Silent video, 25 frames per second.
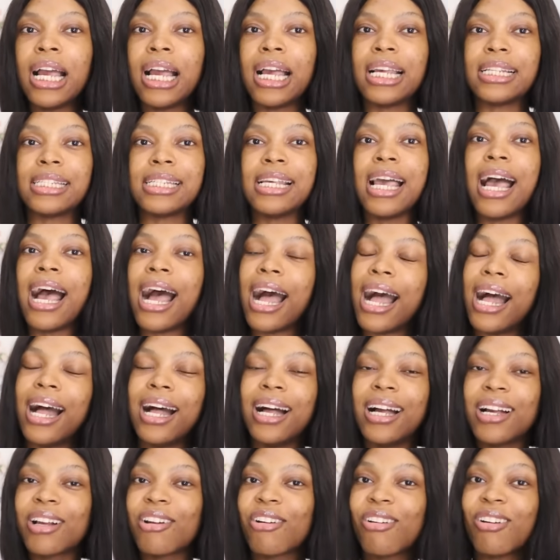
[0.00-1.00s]
I said,
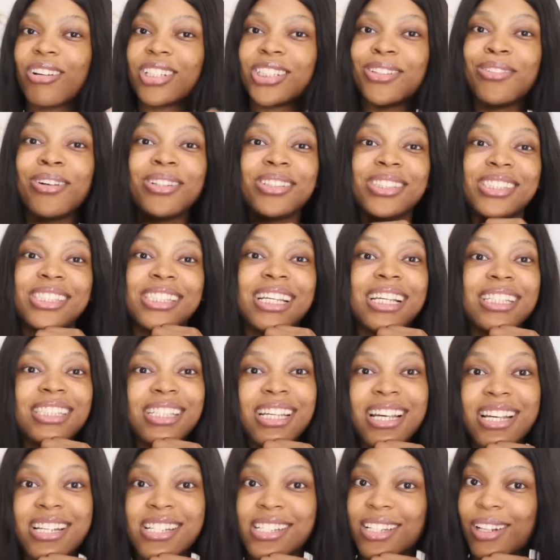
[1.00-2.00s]
ah, Cross, you want to
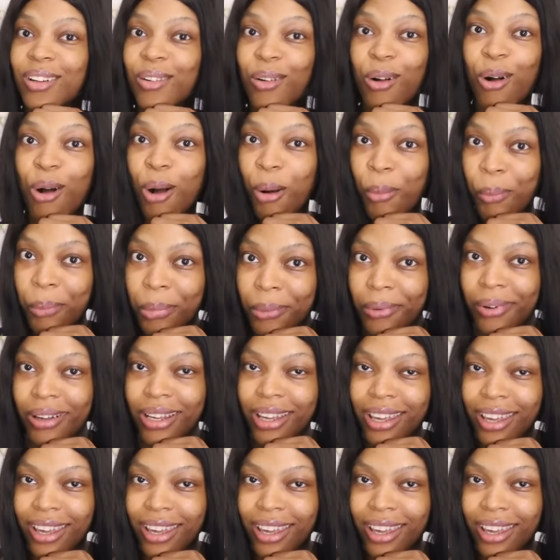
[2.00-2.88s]
set Angel up? them,